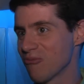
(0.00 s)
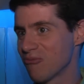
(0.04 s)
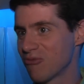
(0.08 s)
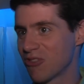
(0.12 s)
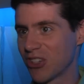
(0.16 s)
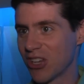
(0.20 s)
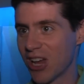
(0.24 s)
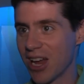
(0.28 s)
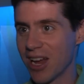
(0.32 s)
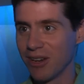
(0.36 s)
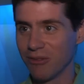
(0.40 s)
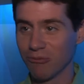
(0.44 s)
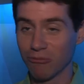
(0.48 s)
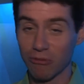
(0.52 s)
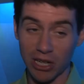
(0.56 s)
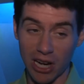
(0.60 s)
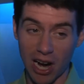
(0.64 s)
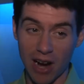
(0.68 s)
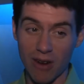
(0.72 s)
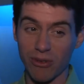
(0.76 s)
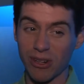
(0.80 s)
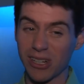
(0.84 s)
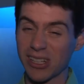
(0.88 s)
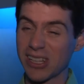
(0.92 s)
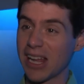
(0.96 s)
say,
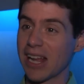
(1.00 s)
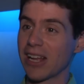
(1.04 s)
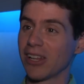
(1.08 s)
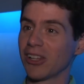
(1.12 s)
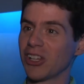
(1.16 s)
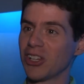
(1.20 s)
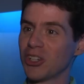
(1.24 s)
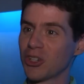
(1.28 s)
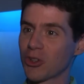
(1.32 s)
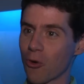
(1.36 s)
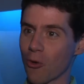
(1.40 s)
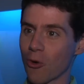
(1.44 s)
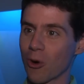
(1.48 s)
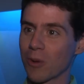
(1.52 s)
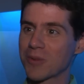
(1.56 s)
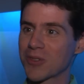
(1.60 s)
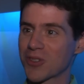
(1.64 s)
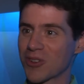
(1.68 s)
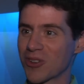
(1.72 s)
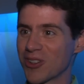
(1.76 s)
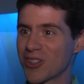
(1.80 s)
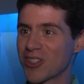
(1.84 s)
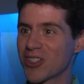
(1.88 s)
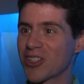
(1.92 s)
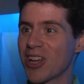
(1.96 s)
recovering the alien
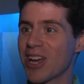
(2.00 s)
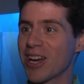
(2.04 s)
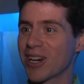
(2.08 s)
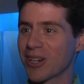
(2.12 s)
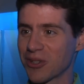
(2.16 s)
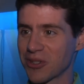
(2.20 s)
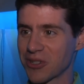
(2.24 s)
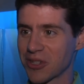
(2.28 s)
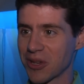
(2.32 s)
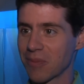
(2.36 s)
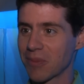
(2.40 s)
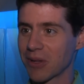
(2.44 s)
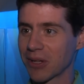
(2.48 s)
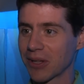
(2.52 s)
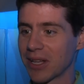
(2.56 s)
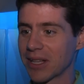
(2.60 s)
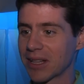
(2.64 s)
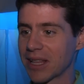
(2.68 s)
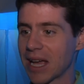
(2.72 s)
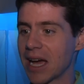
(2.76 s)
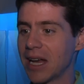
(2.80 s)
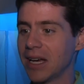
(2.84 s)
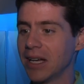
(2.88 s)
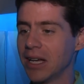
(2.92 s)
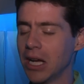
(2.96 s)
corpse or its tech or something like
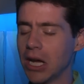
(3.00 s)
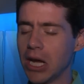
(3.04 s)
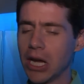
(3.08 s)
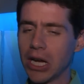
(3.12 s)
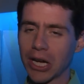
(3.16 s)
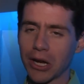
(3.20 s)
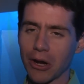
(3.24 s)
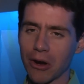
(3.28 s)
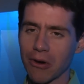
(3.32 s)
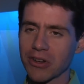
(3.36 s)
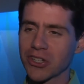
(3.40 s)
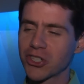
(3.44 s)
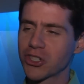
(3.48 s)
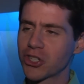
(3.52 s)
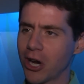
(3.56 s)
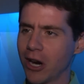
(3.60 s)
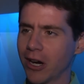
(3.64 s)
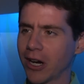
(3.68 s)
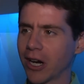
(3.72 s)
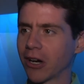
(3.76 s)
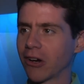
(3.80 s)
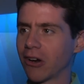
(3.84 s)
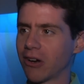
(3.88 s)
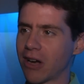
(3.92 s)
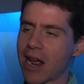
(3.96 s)
that. You can always
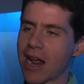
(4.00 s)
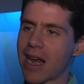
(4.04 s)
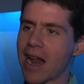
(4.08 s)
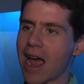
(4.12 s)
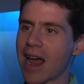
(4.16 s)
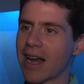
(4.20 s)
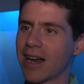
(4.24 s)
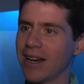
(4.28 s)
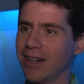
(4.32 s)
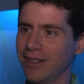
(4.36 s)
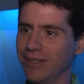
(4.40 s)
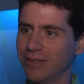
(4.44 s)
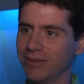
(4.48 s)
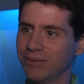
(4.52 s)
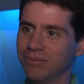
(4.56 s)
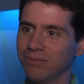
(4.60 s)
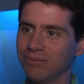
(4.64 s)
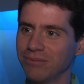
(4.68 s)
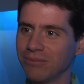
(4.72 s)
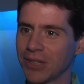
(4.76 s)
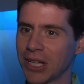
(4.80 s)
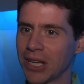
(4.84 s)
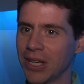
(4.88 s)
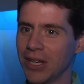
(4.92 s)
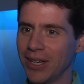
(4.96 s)
chuck a grenade at it and
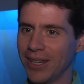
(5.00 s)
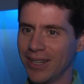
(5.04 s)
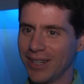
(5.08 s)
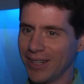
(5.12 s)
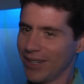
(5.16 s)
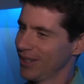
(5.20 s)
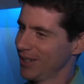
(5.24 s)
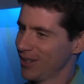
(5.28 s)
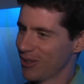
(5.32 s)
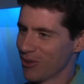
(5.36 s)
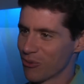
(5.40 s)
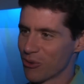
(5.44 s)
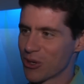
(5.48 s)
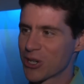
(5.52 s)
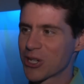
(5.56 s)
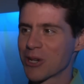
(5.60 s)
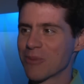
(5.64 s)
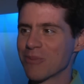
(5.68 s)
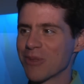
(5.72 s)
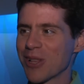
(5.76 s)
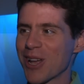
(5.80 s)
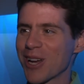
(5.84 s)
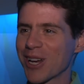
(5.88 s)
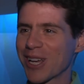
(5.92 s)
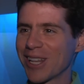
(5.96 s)
wish
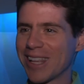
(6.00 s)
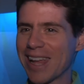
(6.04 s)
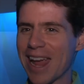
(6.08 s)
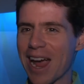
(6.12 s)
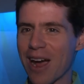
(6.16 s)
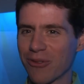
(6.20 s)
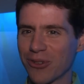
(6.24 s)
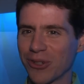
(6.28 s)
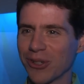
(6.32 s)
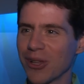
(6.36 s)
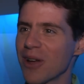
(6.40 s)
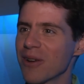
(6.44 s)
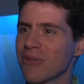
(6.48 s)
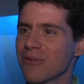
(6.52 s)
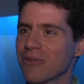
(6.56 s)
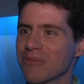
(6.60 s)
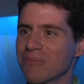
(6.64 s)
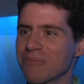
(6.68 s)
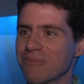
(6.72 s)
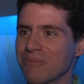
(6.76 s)
him luck in the afterlife.